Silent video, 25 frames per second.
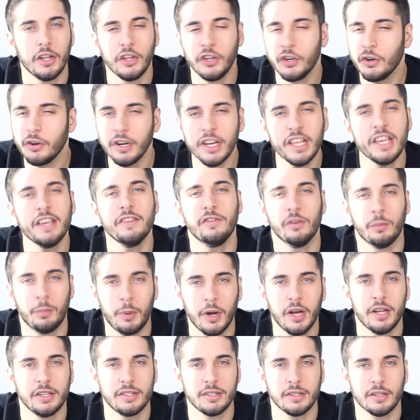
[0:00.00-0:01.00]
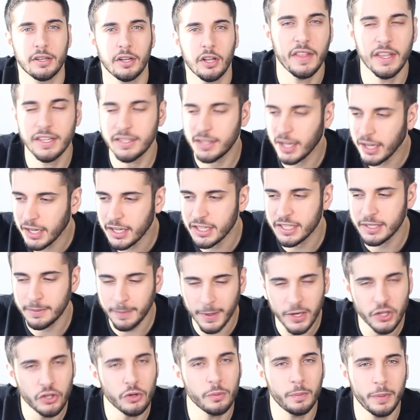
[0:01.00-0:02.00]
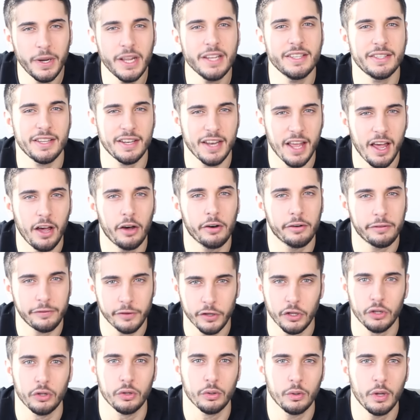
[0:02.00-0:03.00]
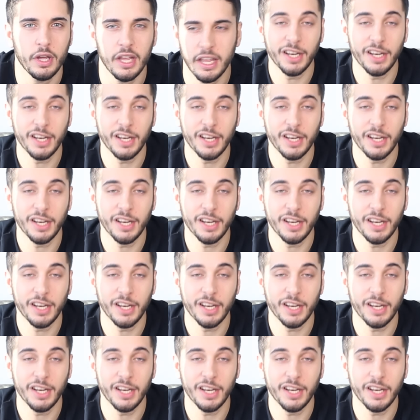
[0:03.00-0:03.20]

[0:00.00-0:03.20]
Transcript: You're an evil person. There's like a special place in hell for you.